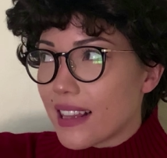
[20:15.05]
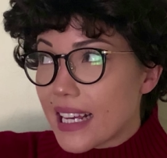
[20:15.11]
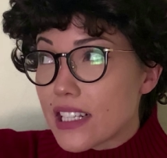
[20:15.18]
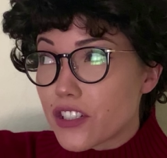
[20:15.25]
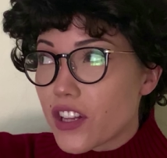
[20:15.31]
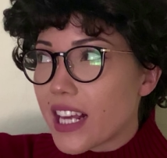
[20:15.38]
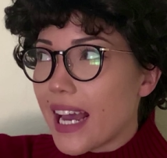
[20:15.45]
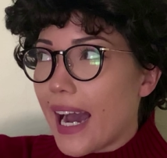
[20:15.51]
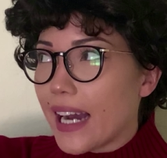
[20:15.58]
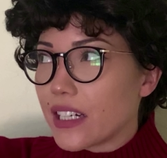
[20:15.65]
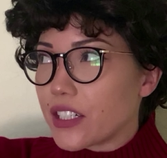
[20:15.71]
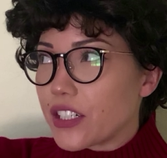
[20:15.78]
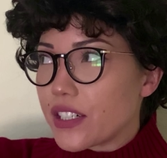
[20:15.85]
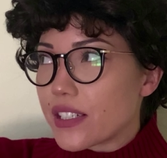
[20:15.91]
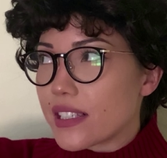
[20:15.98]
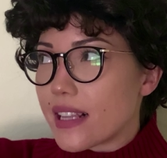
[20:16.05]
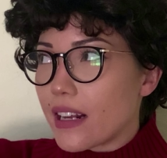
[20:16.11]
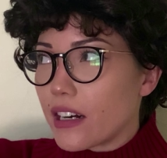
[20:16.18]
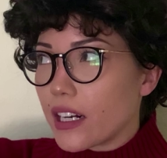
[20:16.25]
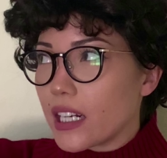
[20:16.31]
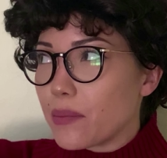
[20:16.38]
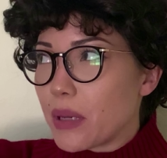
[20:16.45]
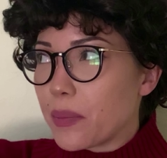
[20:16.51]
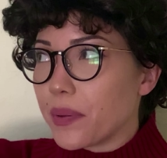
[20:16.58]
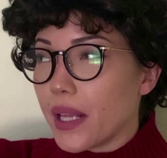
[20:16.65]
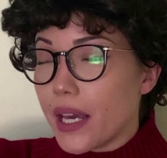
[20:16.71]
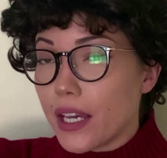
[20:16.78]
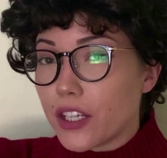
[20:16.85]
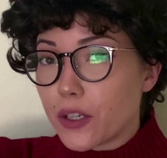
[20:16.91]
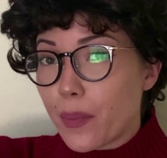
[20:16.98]
these are the actors that are gonna be
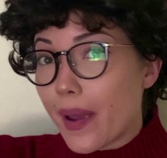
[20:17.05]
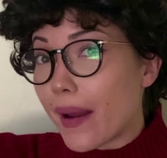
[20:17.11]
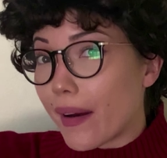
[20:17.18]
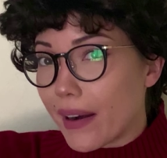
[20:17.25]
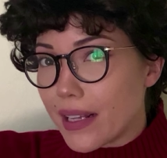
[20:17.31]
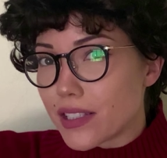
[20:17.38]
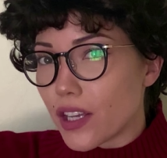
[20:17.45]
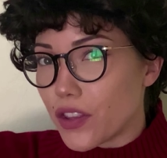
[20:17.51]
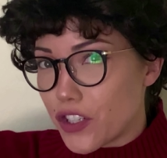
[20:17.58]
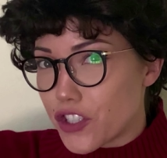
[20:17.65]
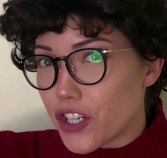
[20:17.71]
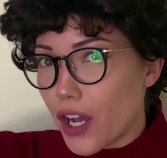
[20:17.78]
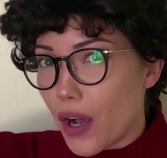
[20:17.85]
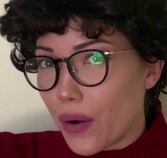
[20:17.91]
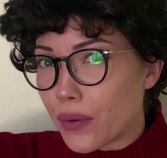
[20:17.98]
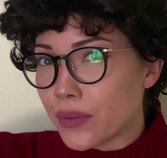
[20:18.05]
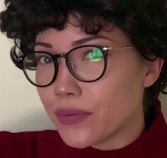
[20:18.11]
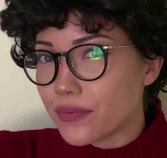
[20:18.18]
playing your parents on the show.